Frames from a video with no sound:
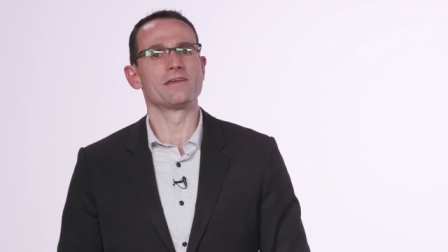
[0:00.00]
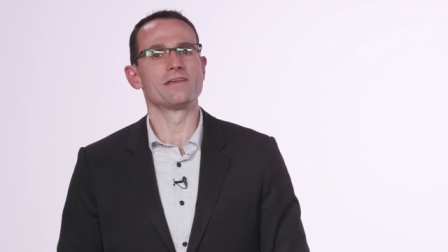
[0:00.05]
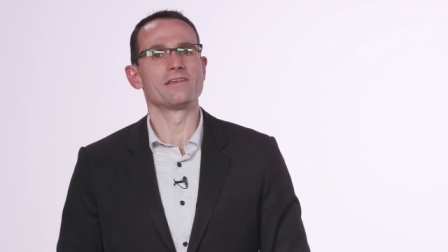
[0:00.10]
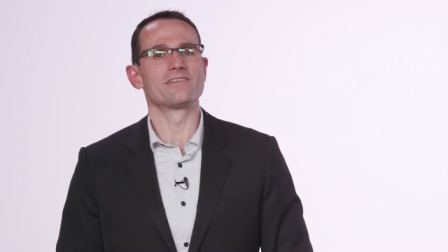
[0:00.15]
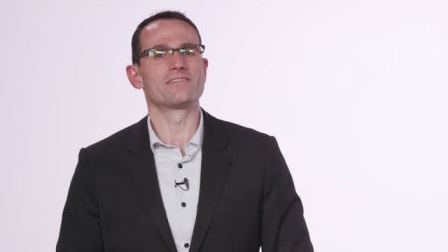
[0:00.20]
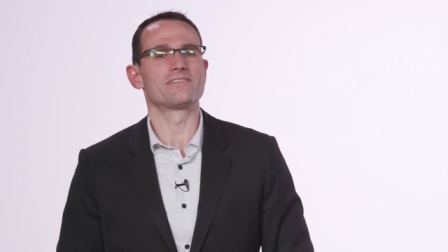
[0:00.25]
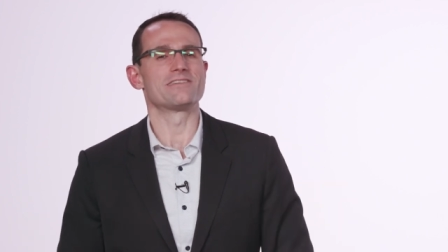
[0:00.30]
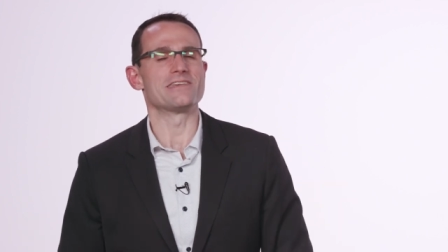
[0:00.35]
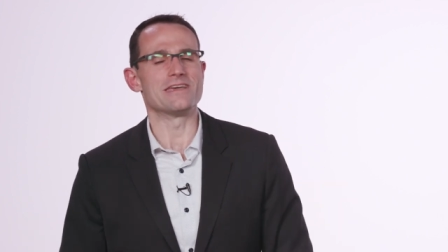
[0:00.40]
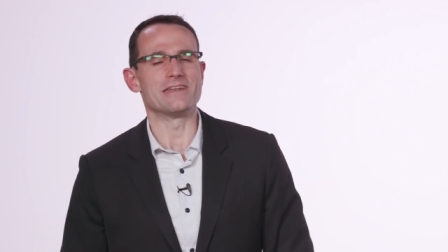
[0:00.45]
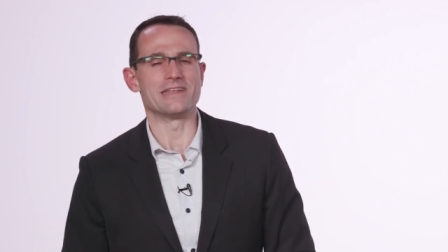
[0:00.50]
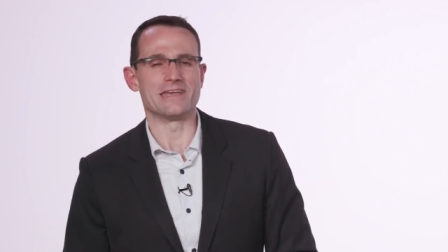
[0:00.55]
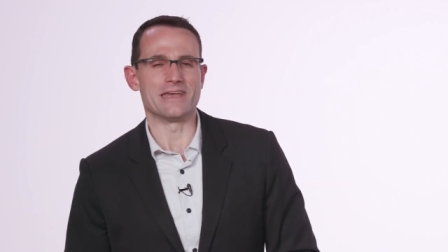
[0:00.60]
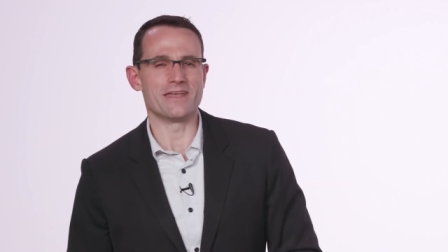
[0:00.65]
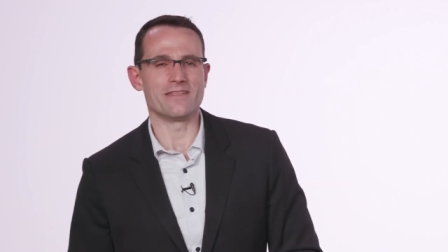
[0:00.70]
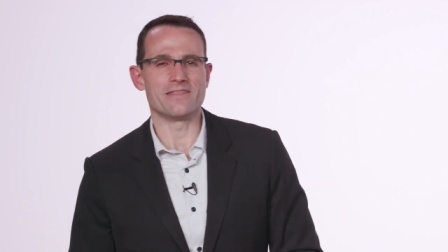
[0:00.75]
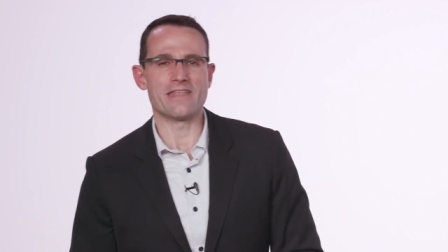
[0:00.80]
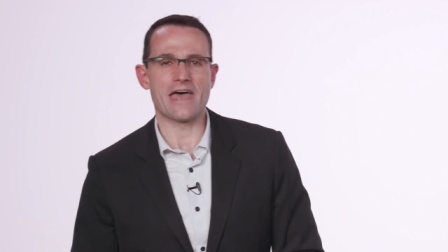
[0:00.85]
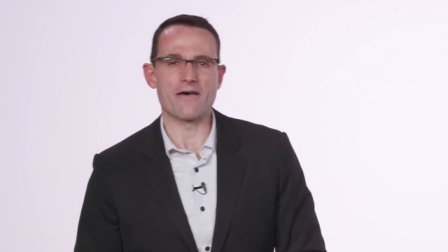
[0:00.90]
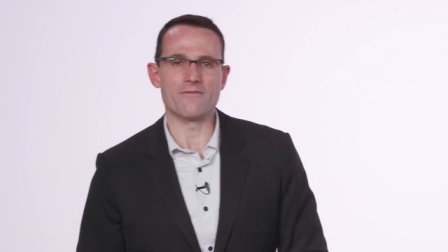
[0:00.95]
see it
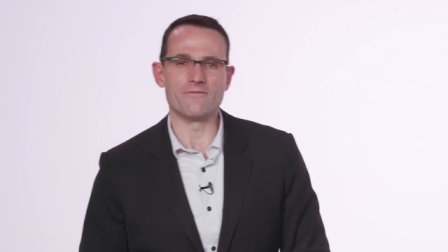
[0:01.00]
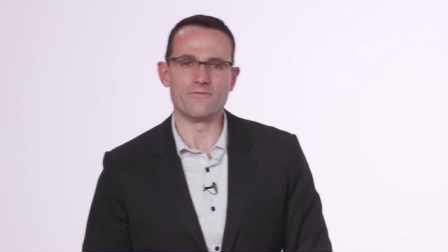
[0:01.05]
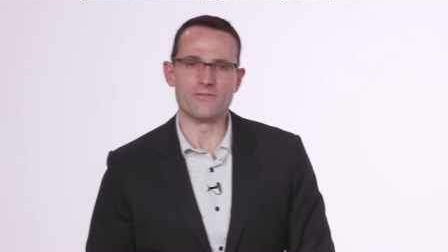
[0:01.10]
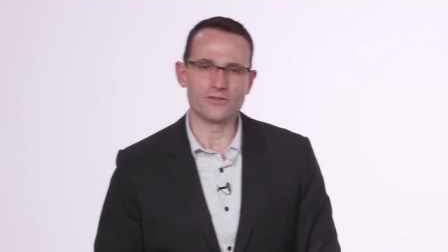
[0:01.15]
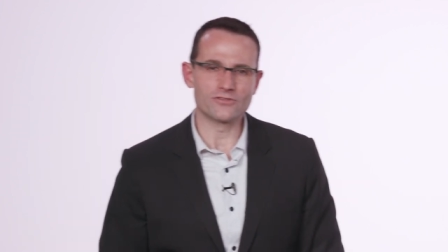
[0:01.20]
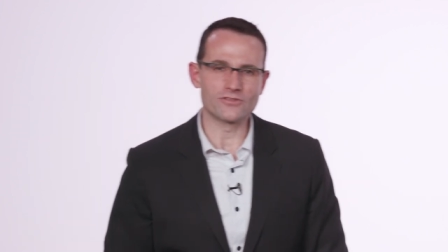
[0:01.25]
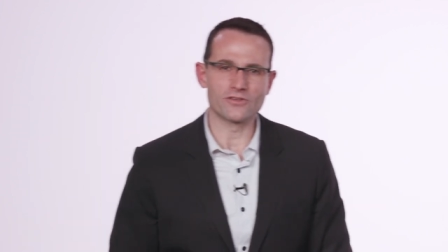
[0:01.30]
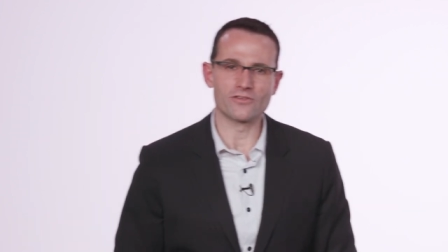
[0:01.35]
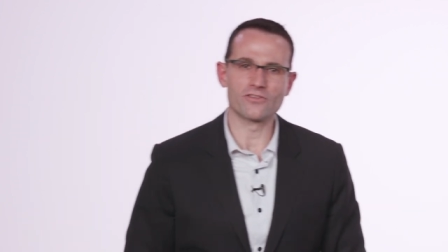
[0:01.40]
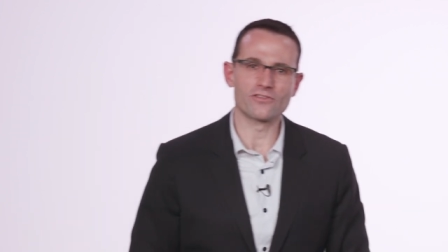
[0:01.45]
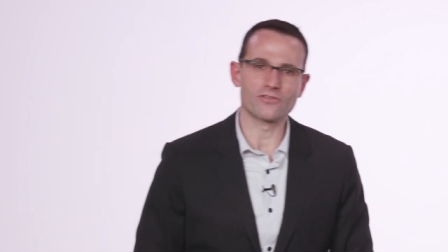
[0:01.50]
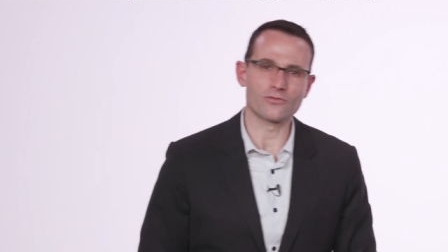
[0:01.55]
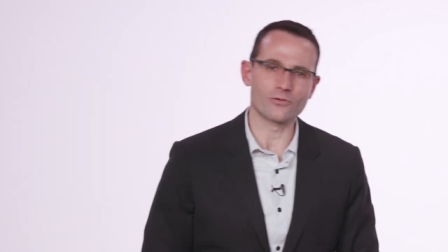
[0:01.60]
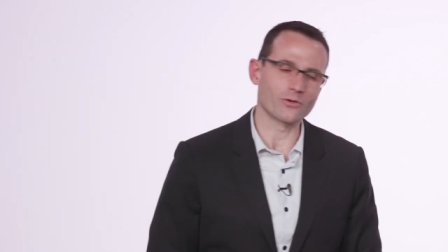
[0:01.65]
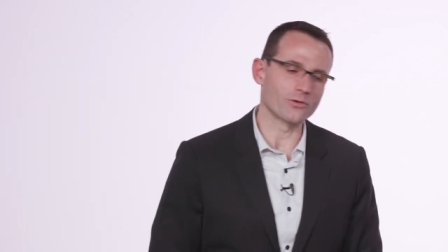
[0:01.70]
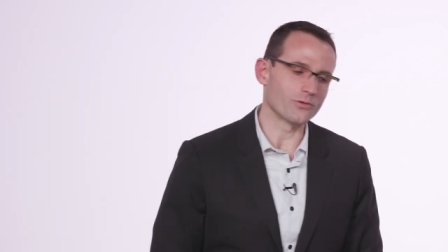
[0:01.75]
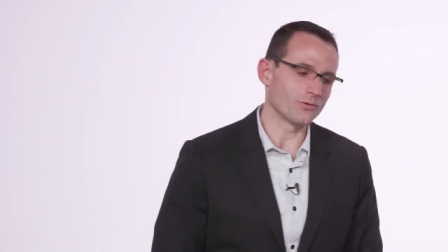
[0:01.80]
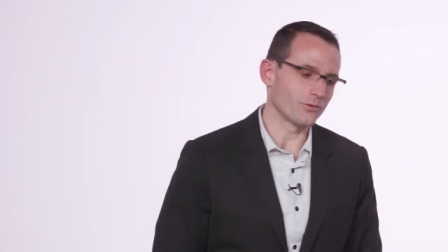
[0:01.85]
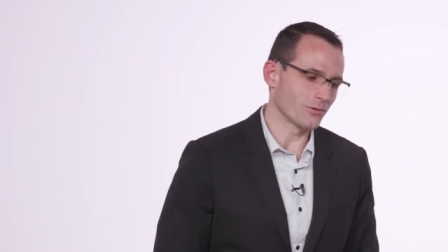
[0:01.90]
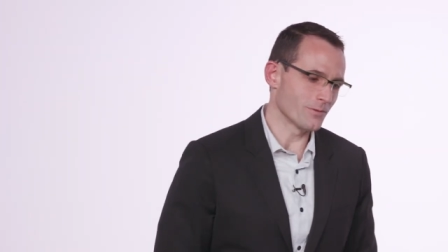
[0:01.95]
in that vicious
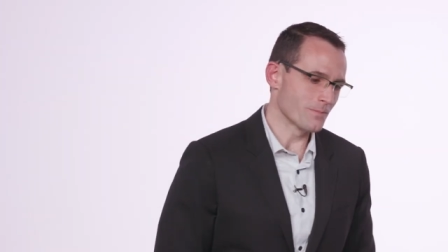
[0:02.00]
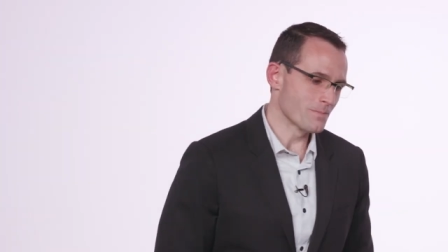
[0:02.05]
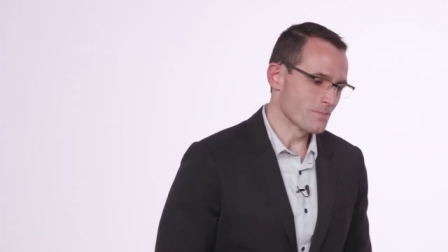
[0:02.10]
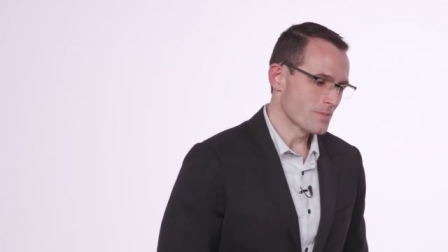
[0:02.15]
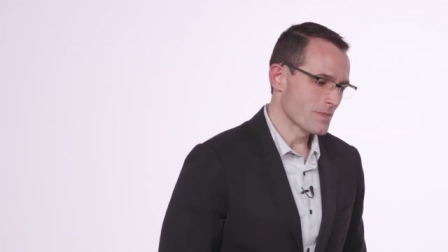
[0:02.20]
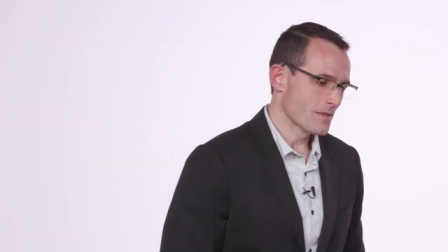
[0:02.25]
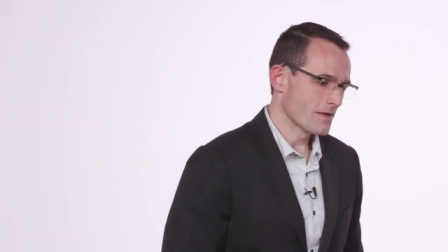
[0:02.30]
circle